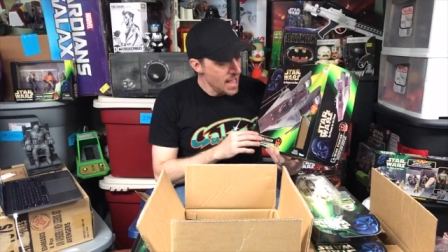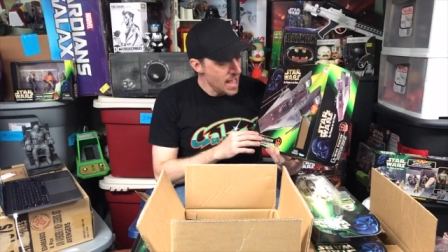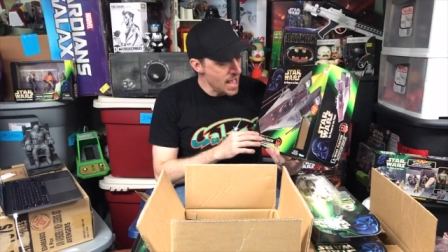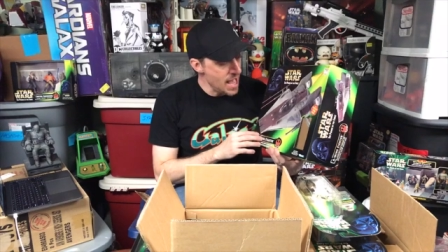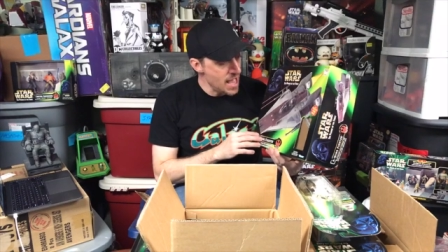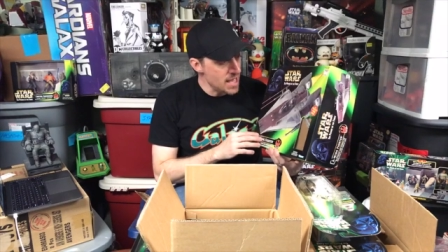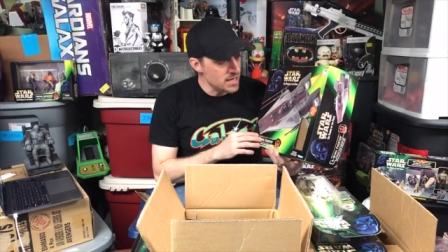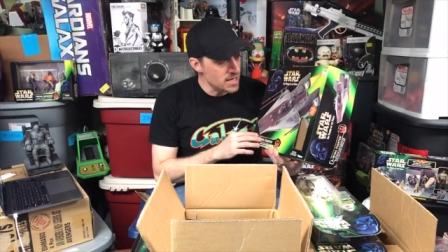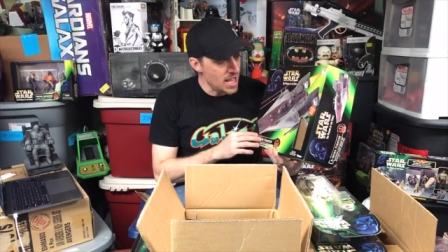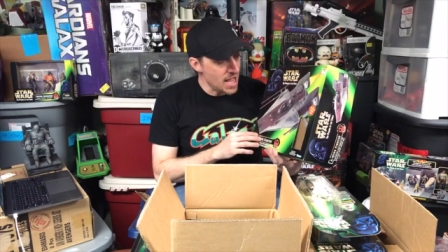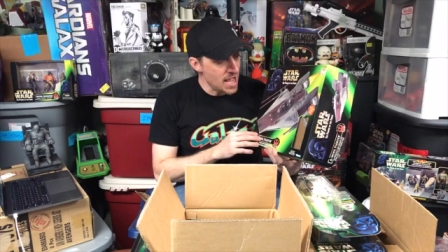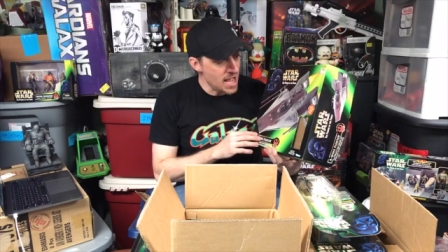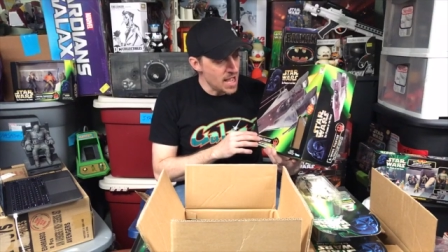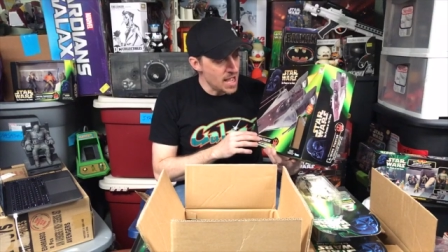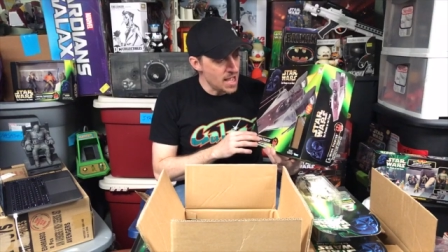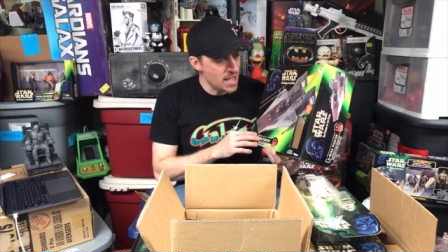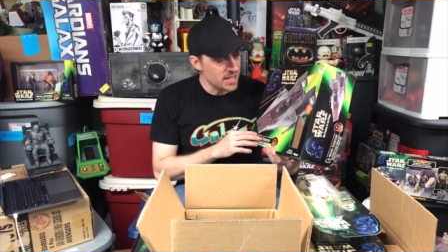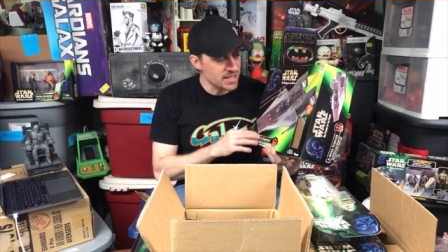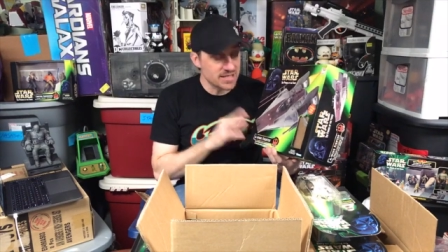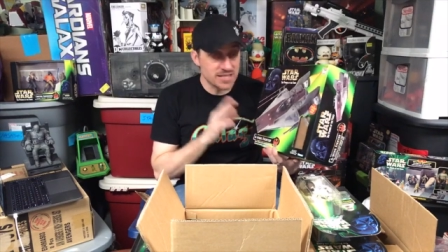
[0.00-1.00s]
and
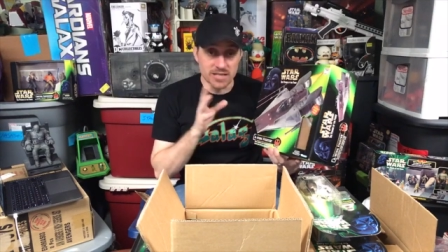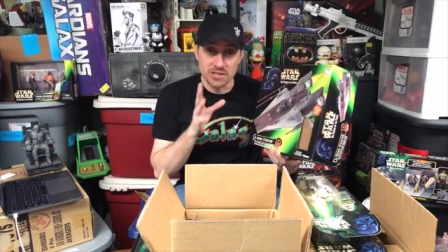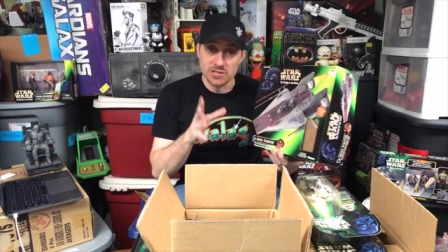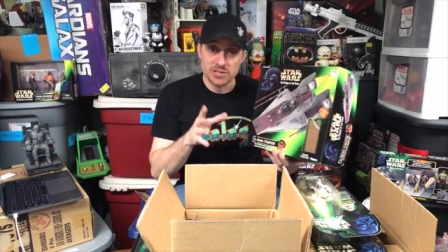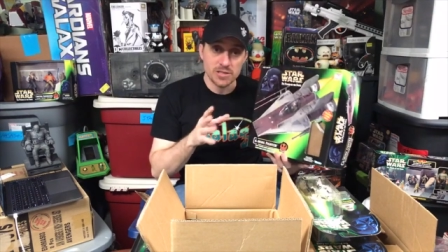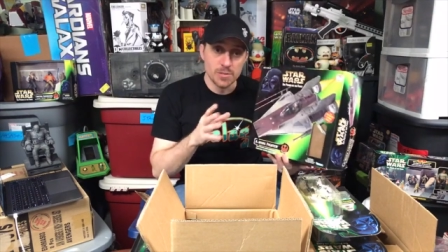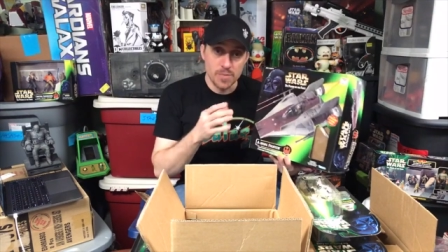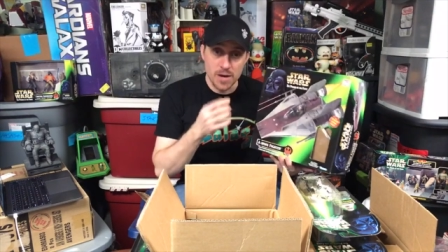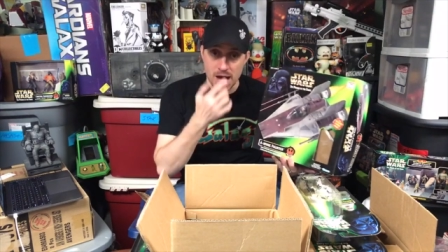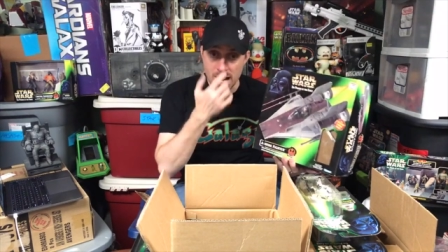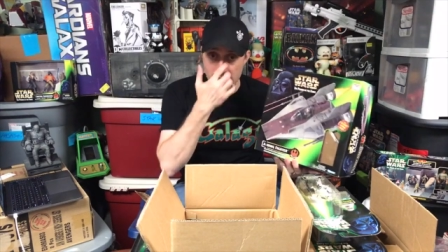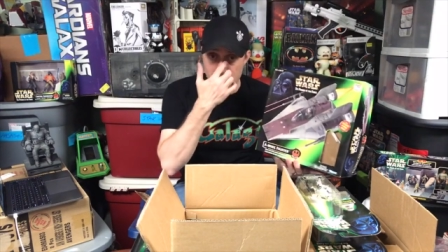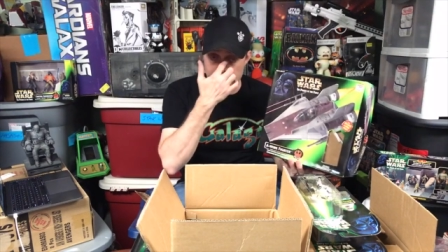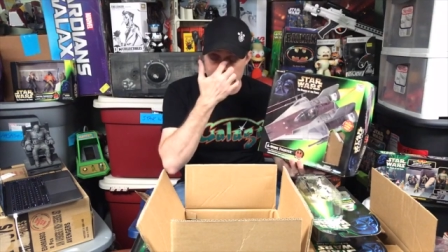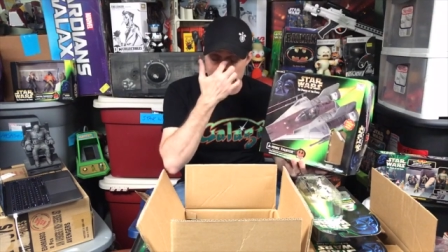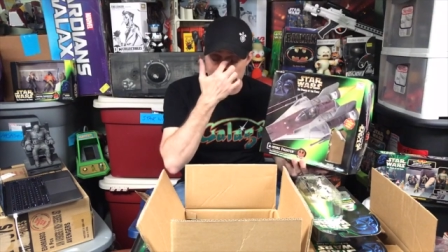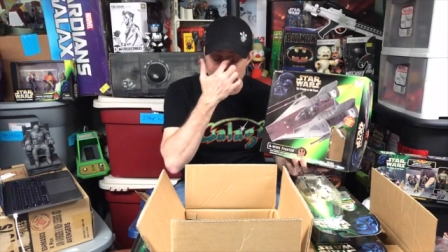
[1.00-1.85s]
it's still in the box.